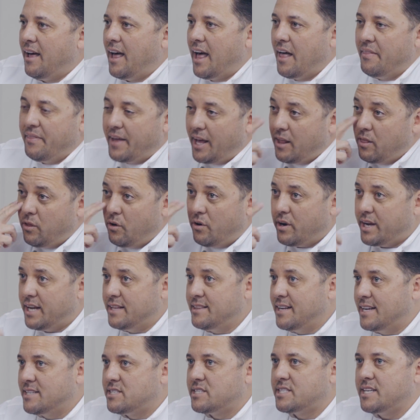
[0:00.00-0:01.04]
And they look
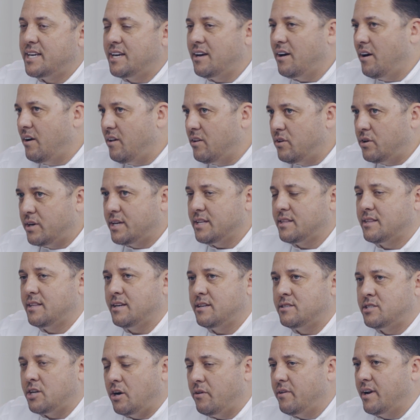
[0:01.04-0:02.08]
and they see, oh, look at the
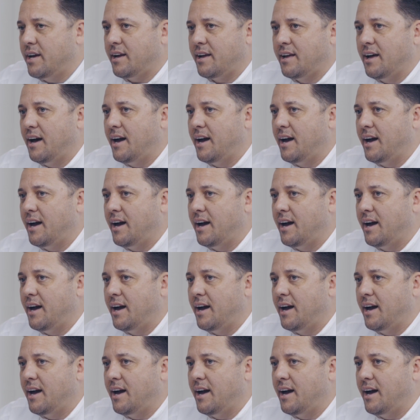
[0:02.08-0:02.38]
donut